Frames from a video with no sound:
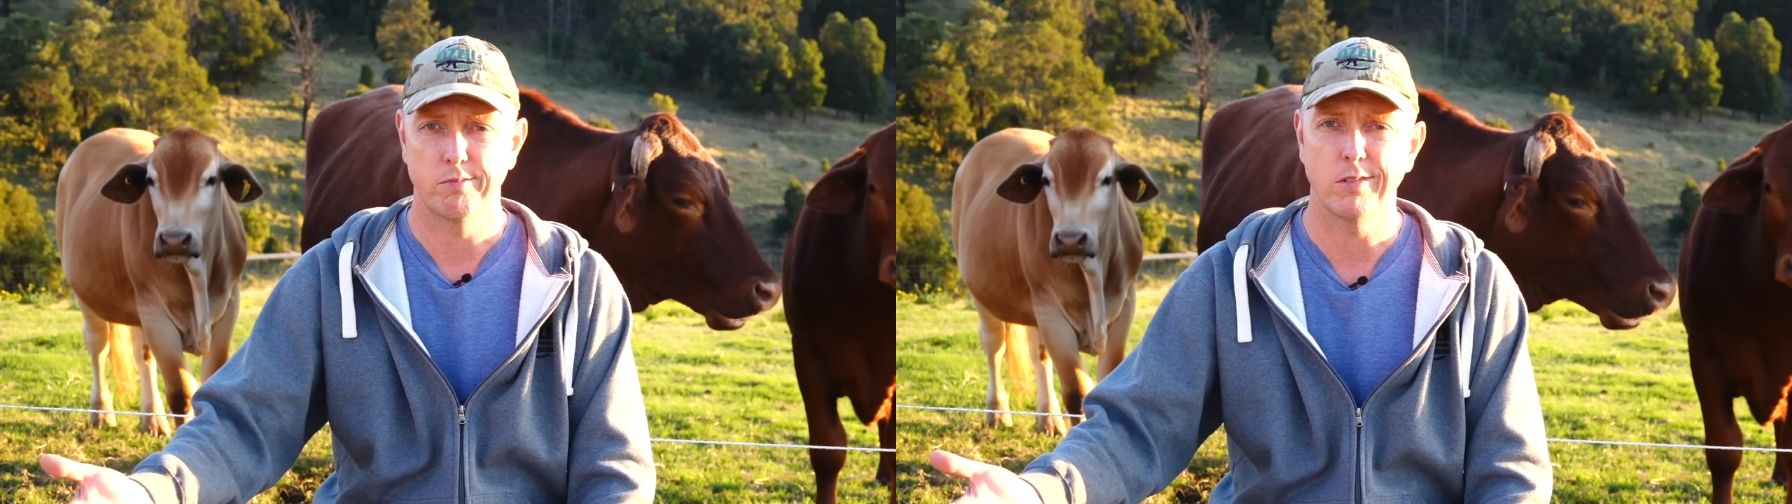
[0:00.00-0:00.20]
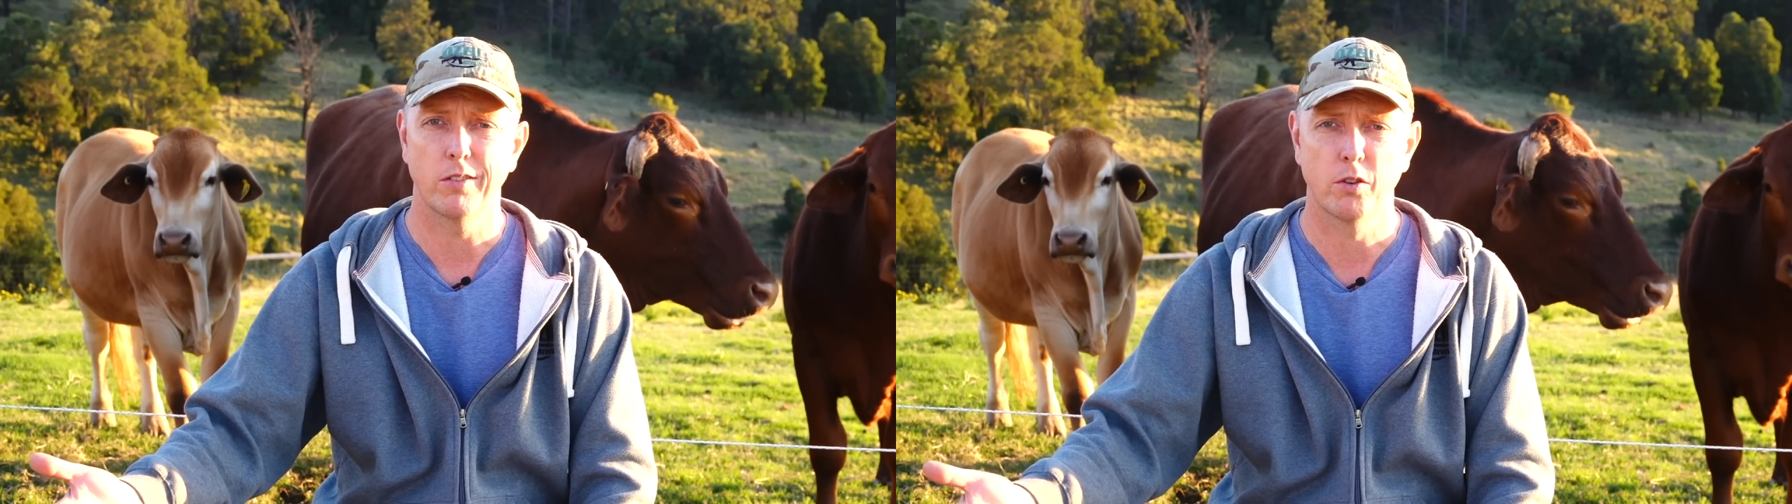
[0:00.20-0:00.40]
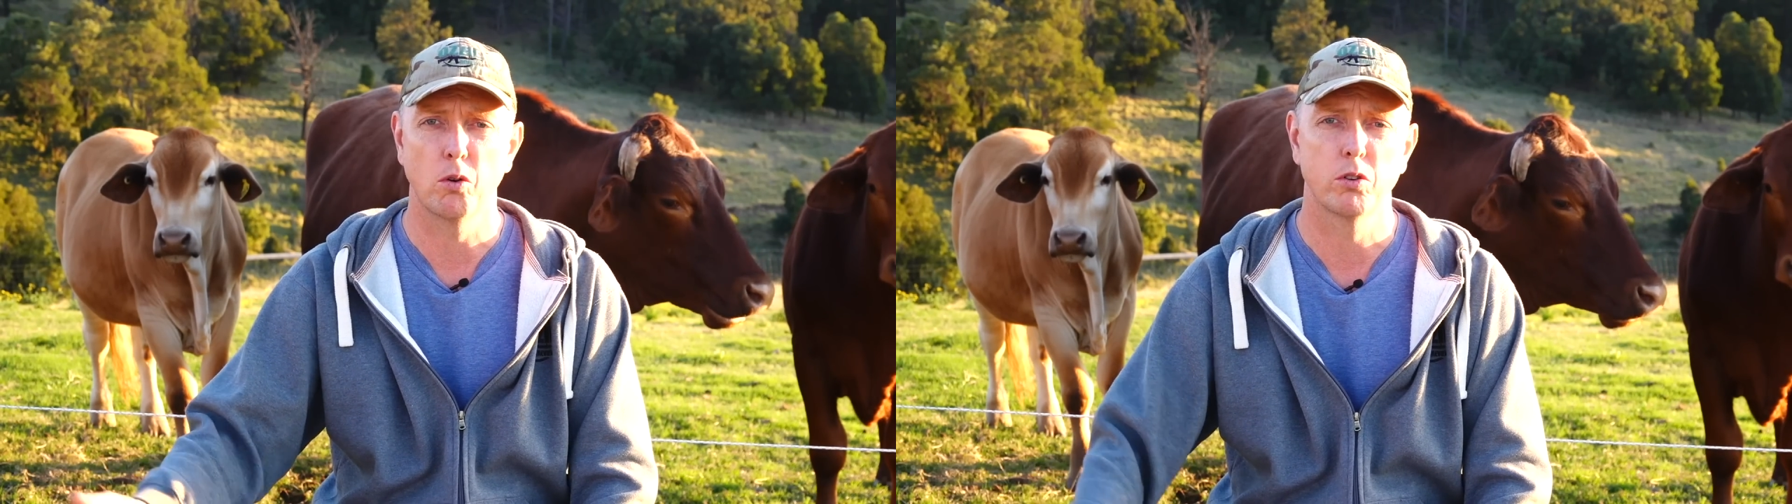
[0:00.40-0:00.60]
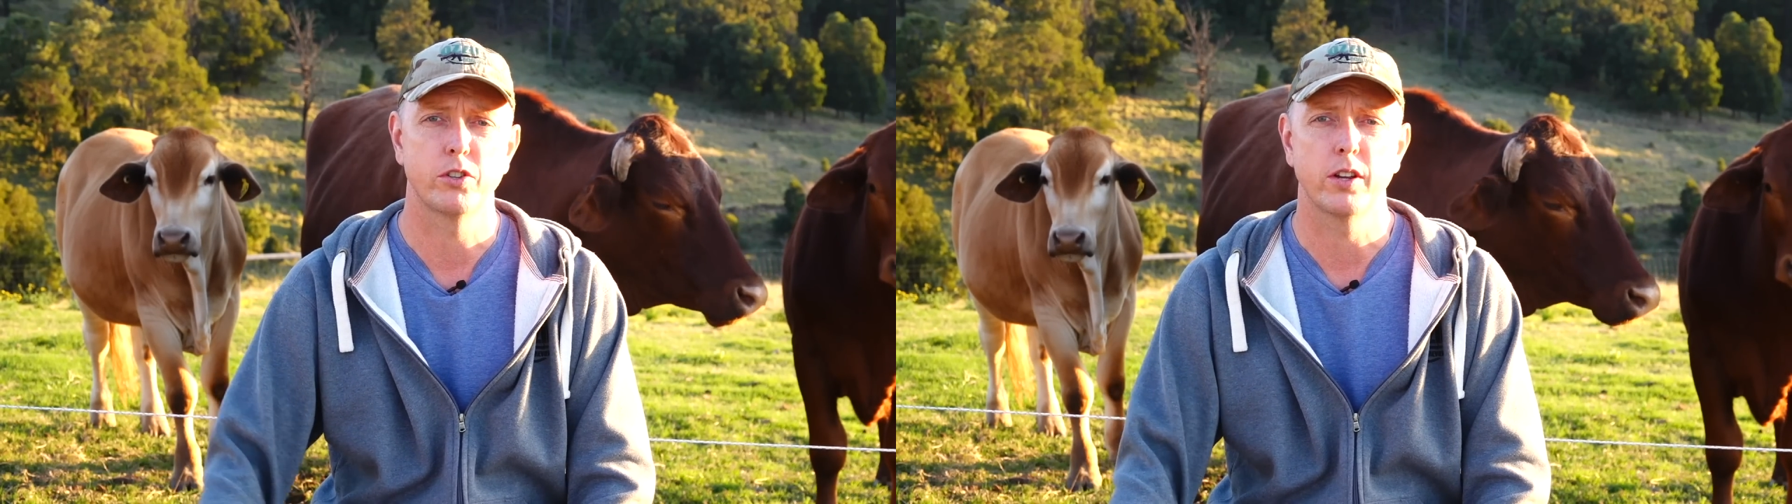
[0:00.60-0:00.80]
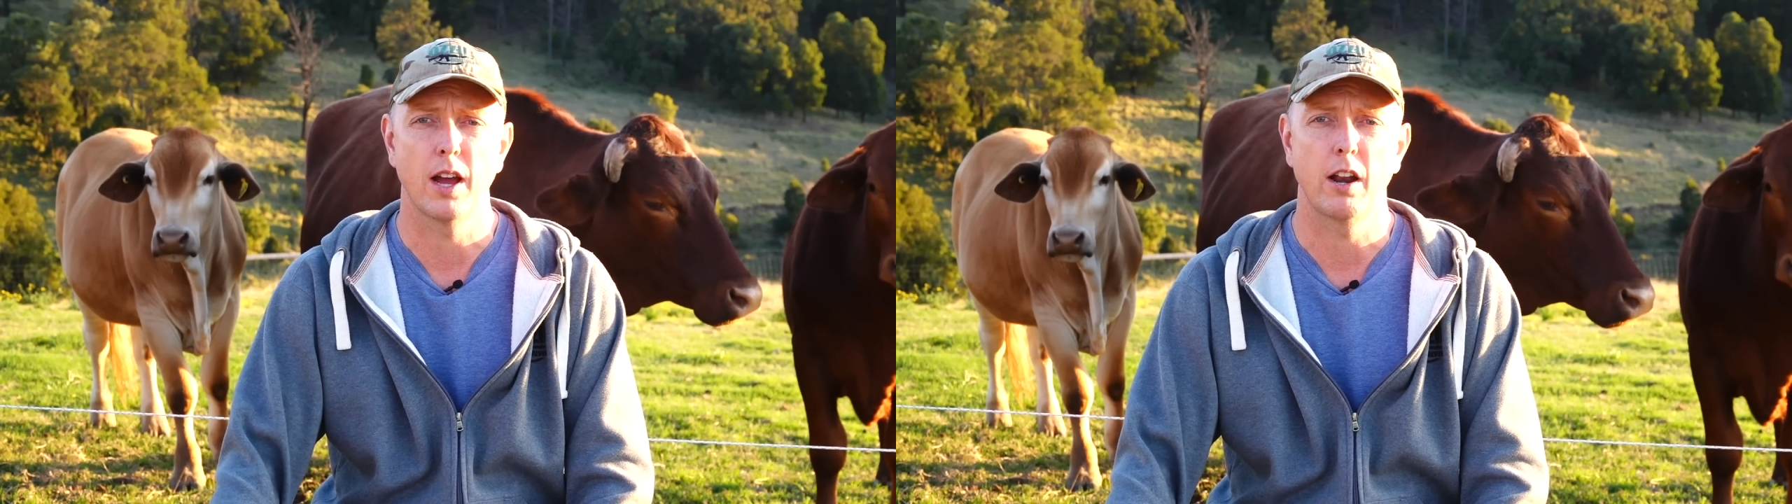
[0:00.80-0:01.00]
of course
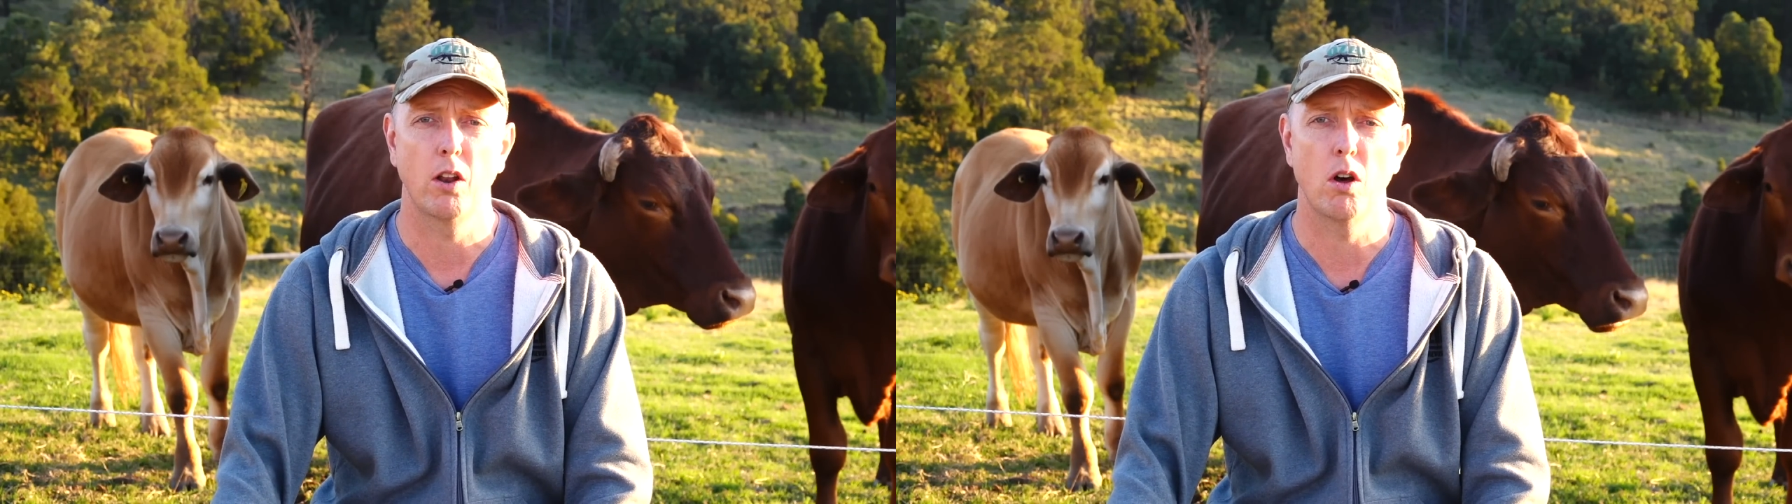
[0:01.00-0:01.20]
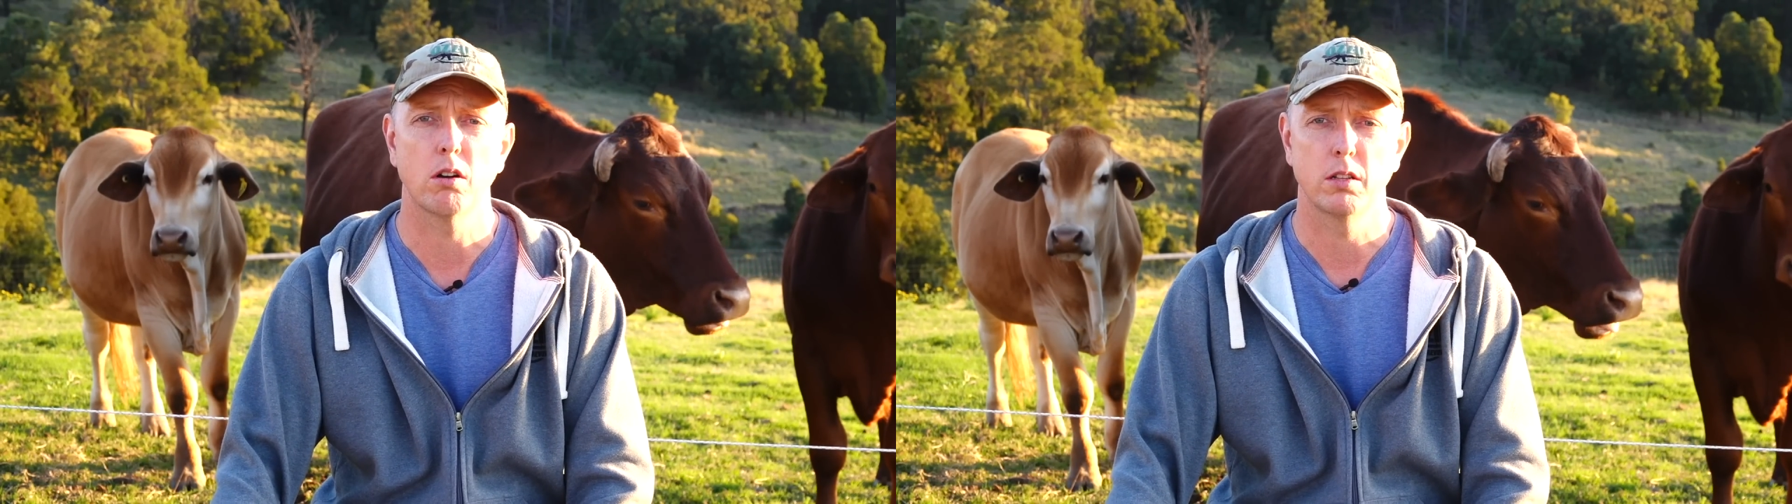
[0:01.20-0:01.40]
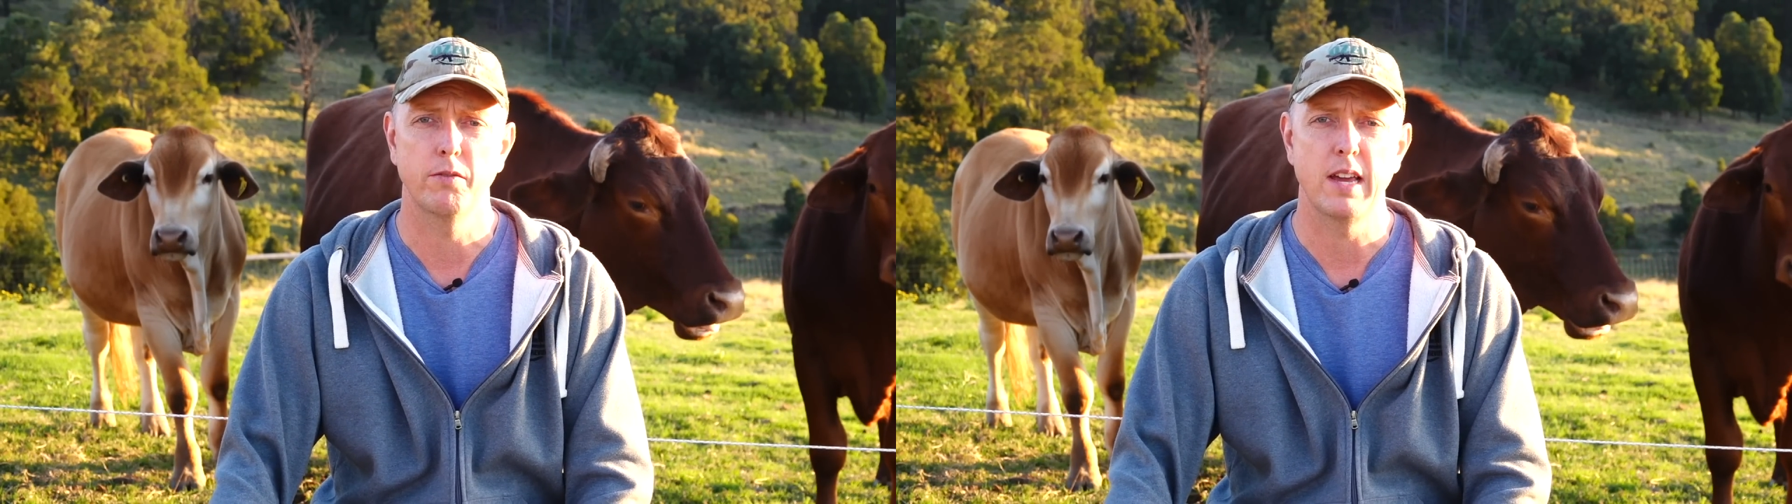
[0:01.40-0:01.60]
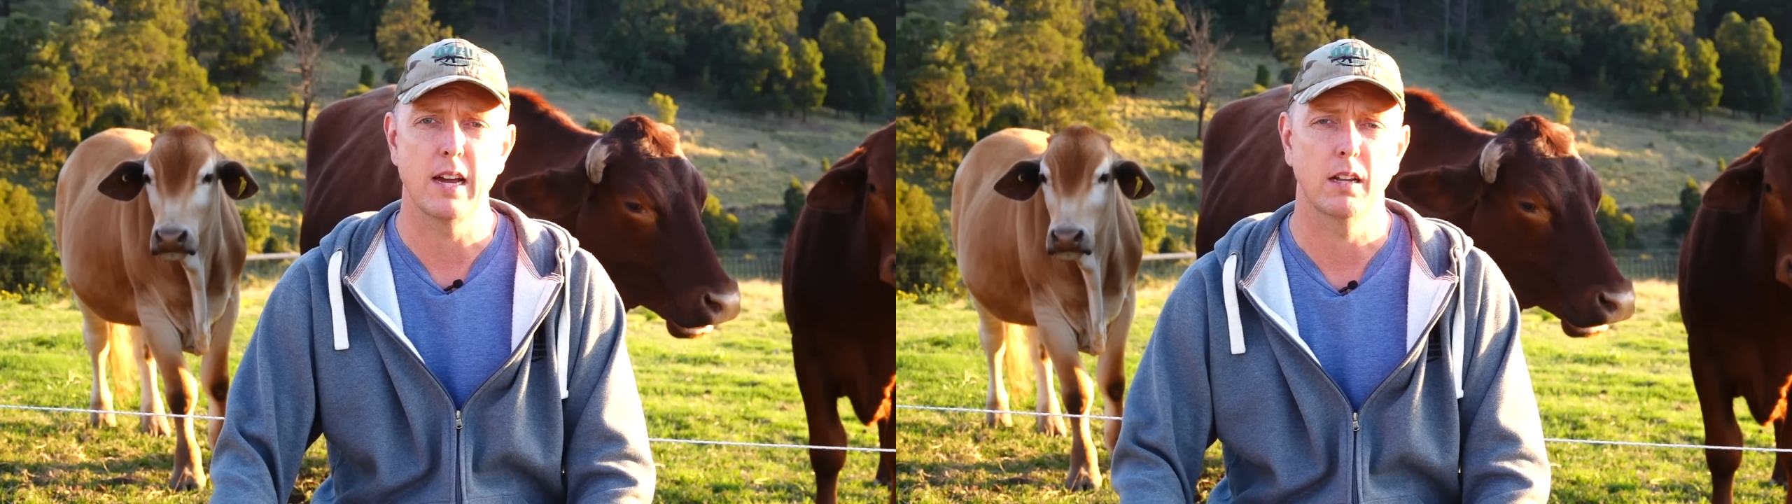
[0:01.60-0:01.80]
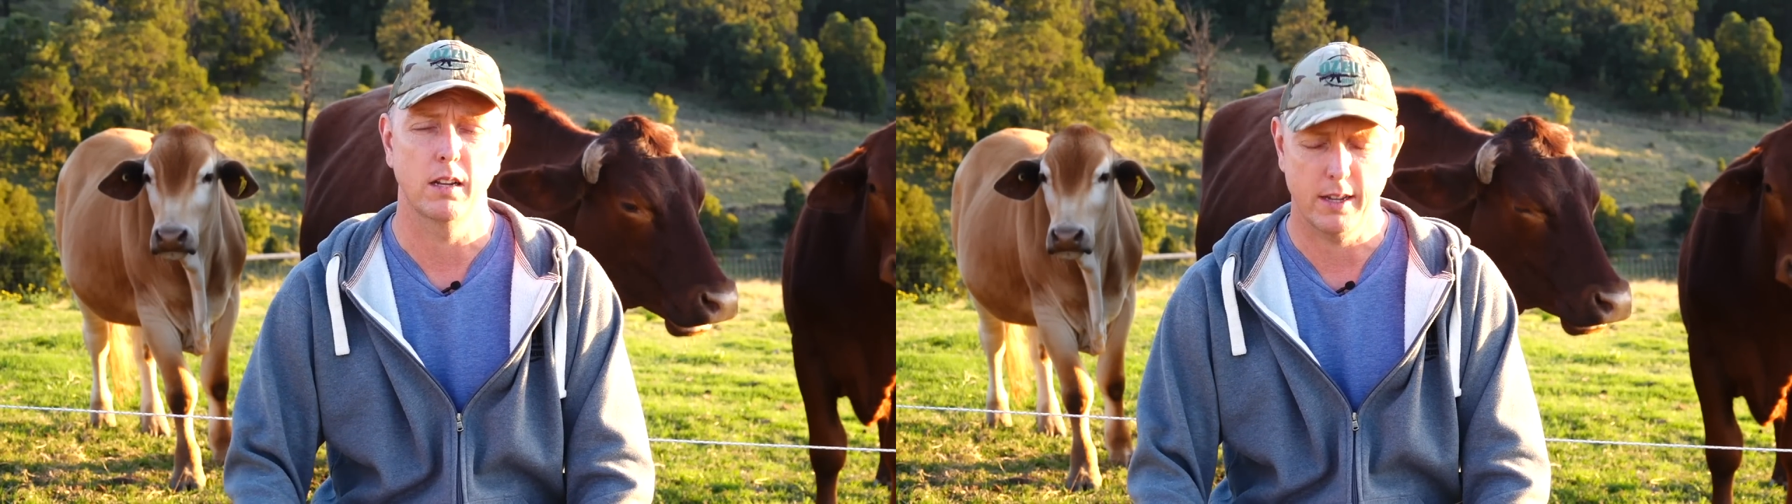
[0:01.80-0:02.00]
you're going to lock the
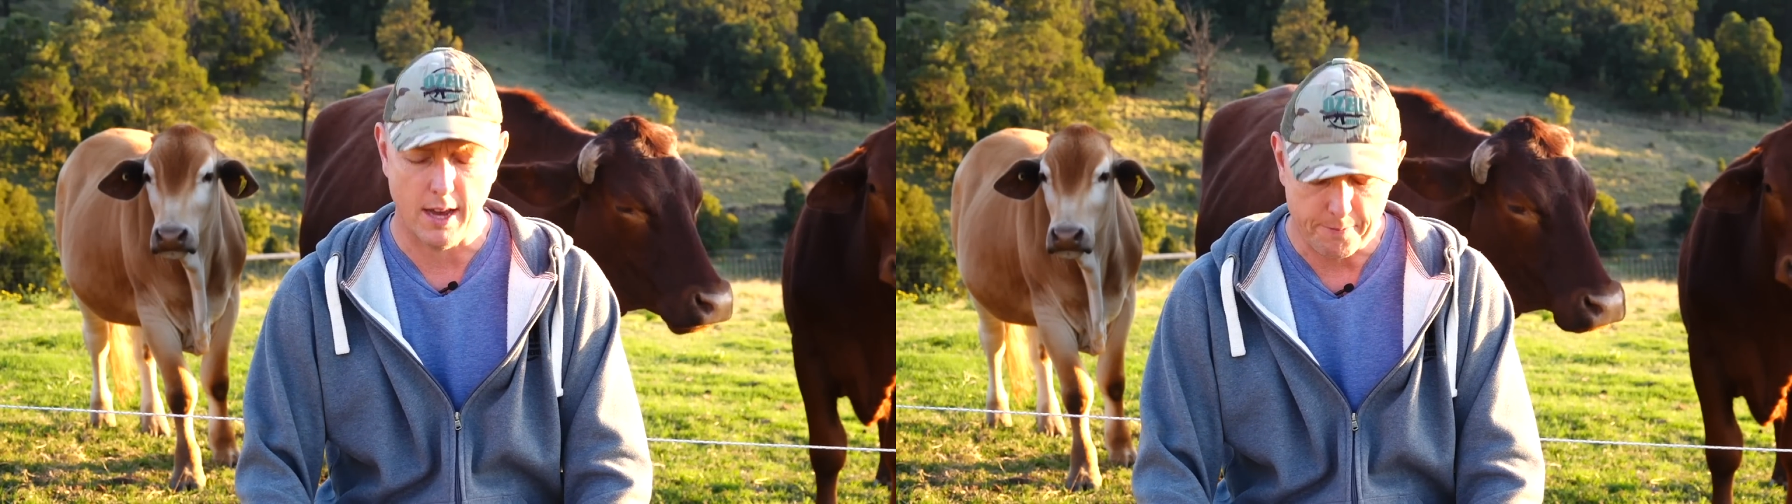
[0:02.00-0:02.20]
vehicle. Okay,